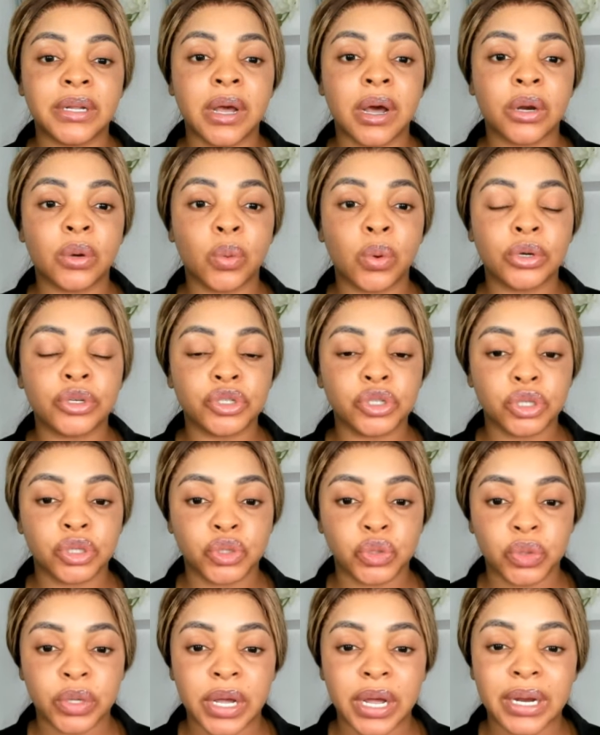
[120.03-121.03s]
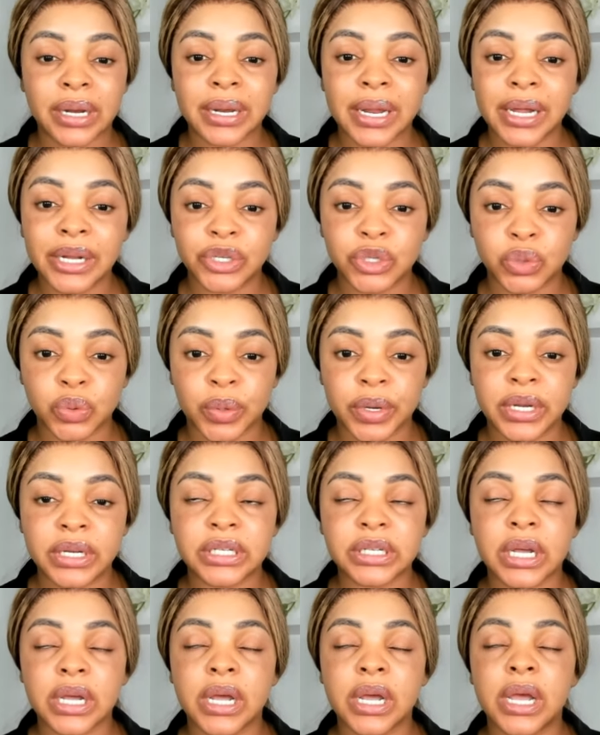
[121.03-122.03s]
God wants you to connect with,
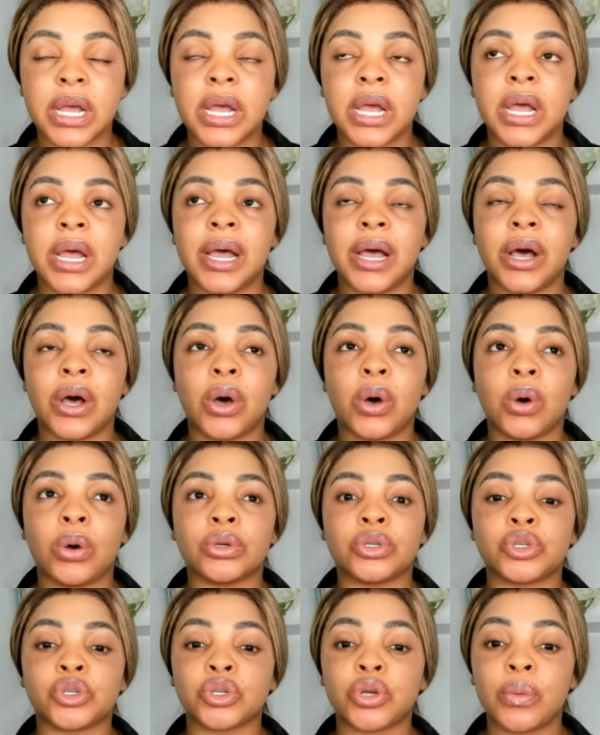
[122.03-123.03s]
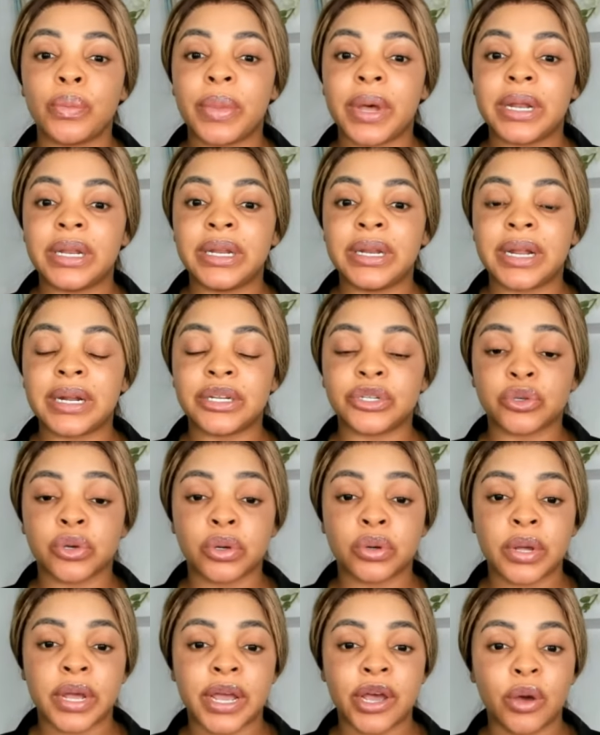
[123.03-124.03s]
or somebody that is
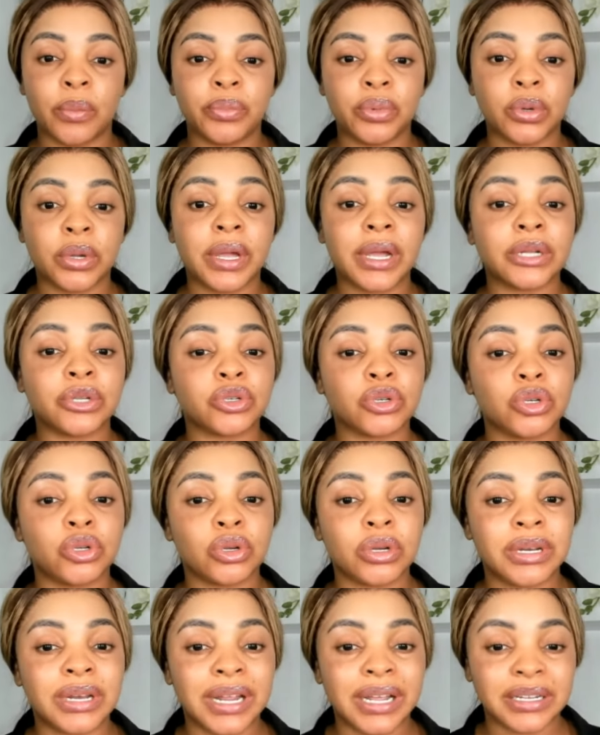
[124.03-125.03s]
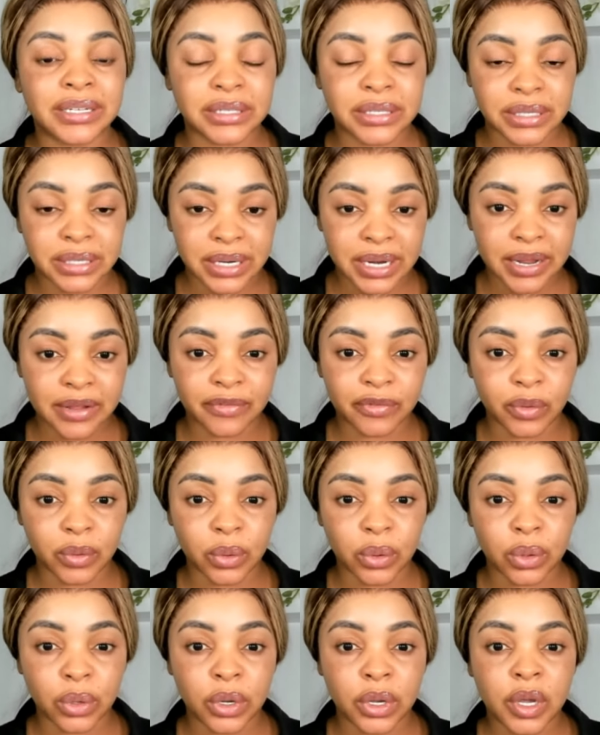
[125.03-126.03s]
going to help you get to your next level.
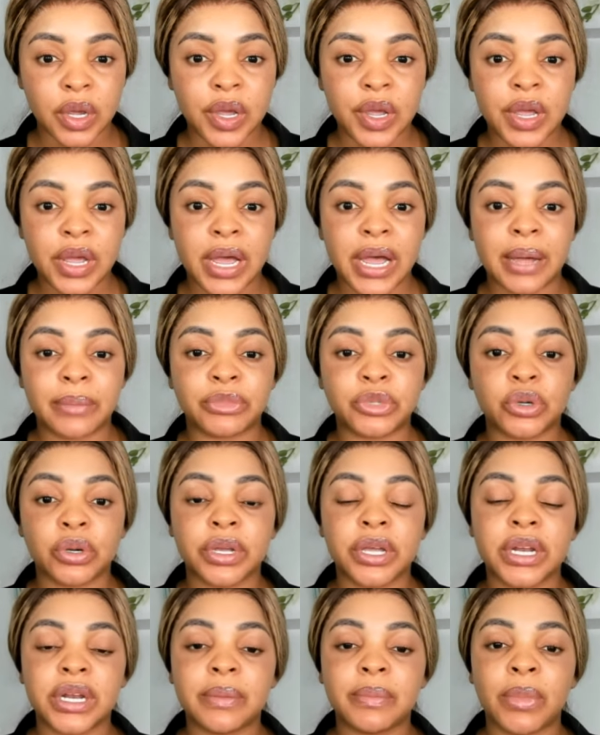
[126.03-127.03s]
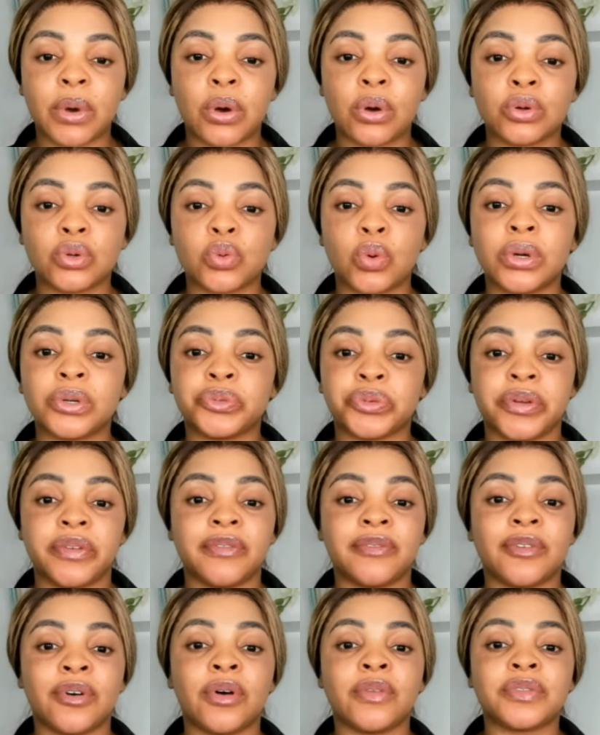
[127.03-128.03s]
I'm talking about what
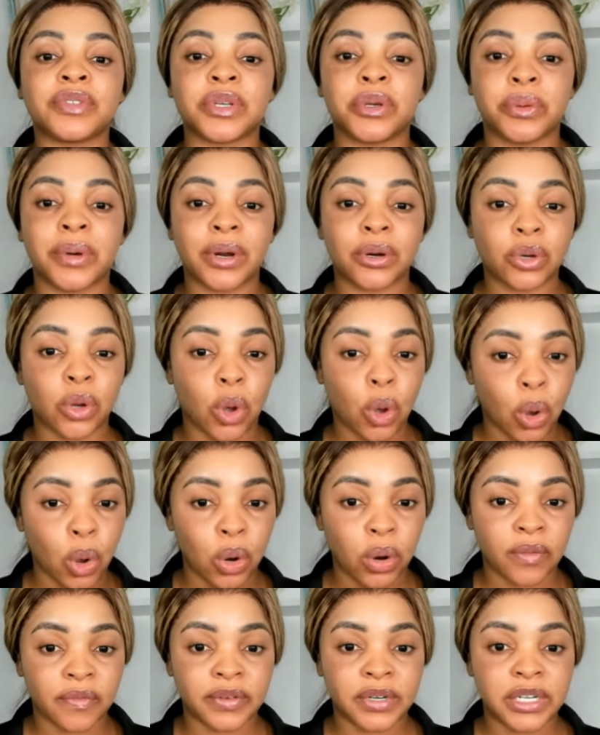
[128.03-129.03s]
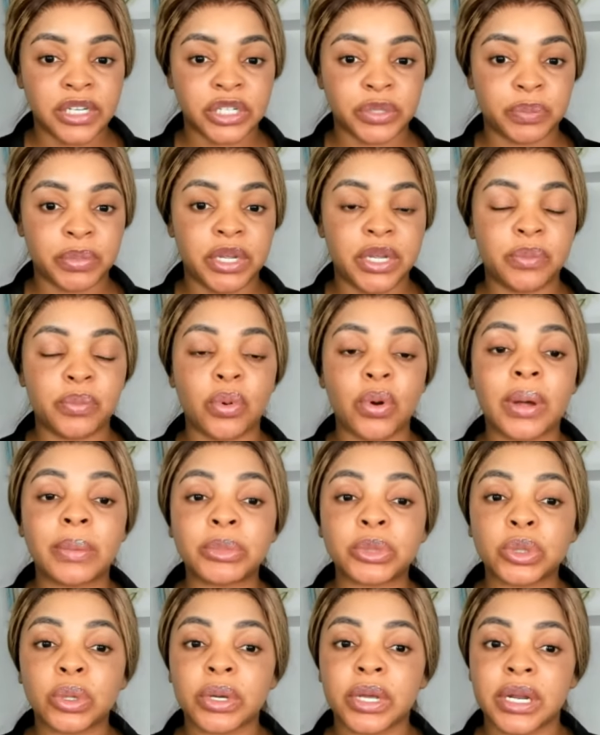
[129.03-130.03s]
revolves around all of these people. I'm
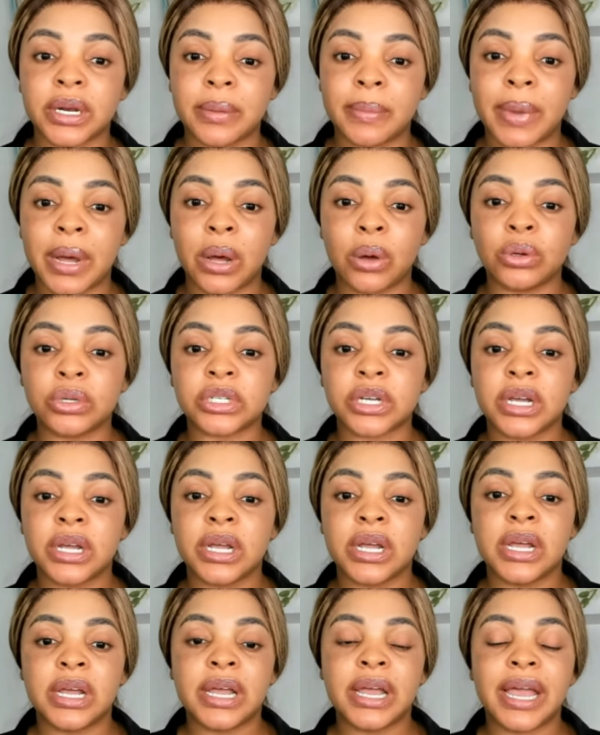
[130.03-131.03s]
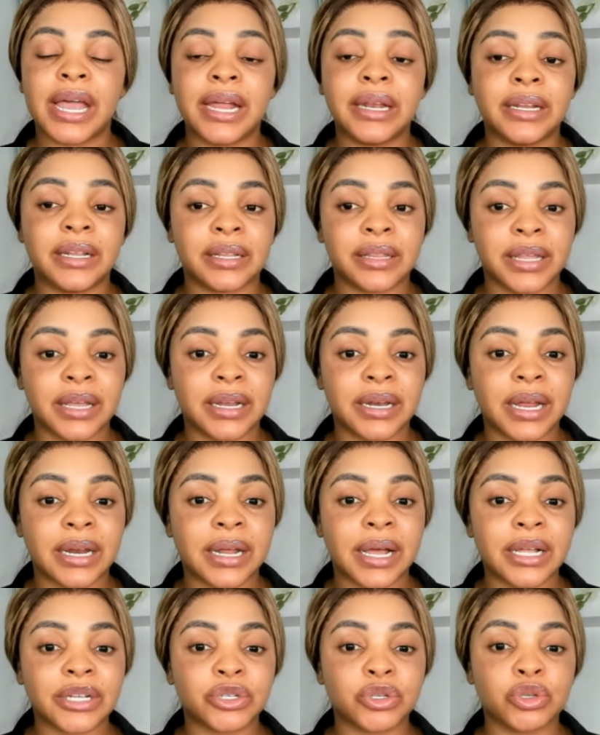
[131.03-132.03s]
talking about anything that
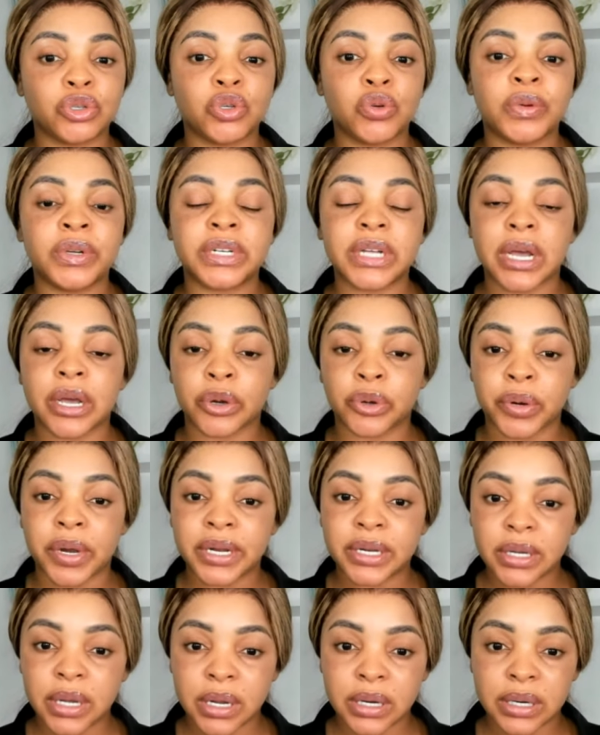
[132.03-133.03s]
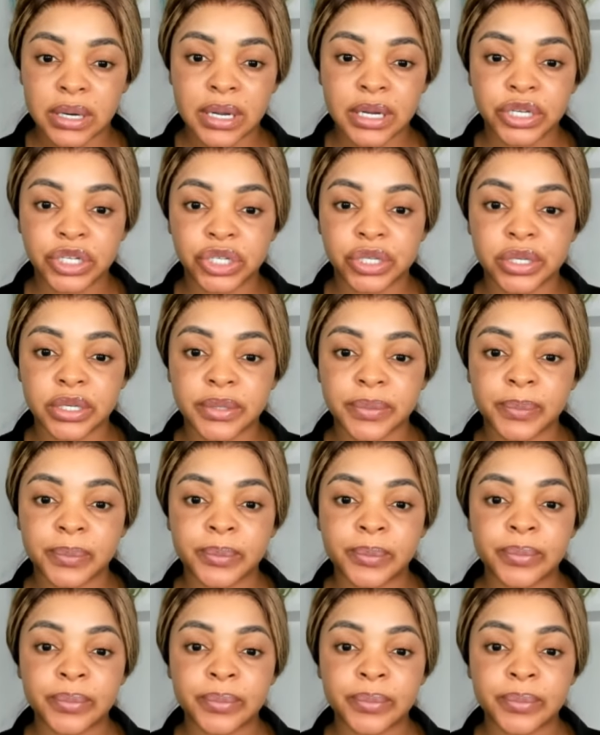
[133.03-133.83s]
has to do with a great connection